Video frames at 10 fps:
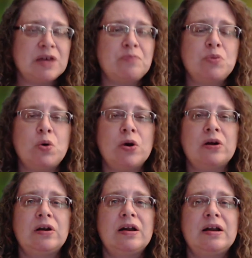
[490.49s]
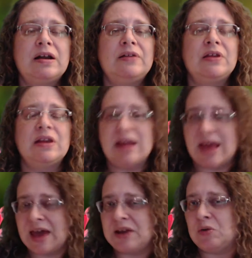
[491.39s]
more than it
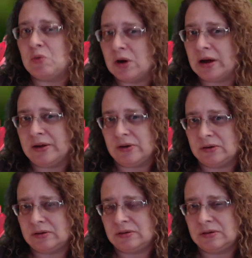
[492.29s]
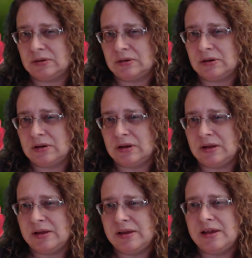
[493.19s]
had in a while.
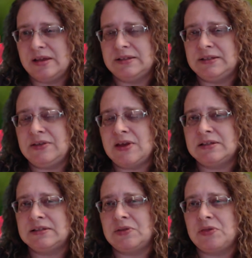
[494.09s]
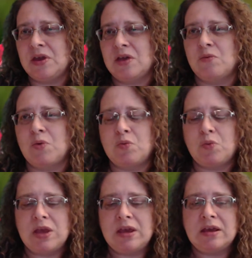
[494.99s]
And see, that's the thing, when
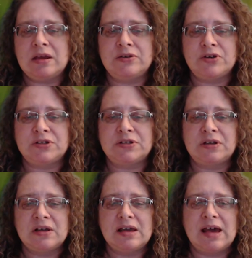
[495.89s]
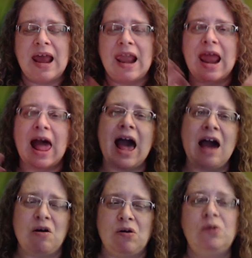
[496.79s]
we can just
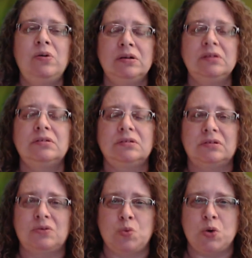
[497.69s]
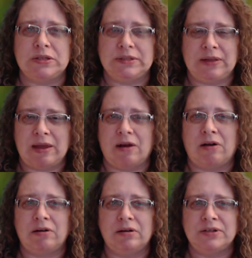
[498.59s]
allow what's
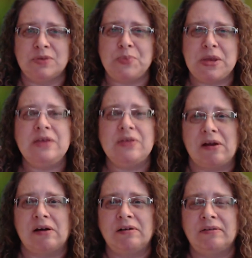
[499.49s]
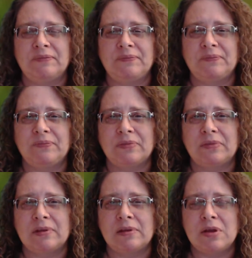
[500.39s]
there to be there
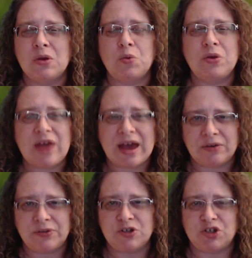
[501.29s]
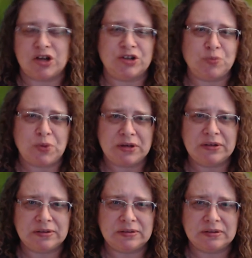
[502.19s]
without the judgment,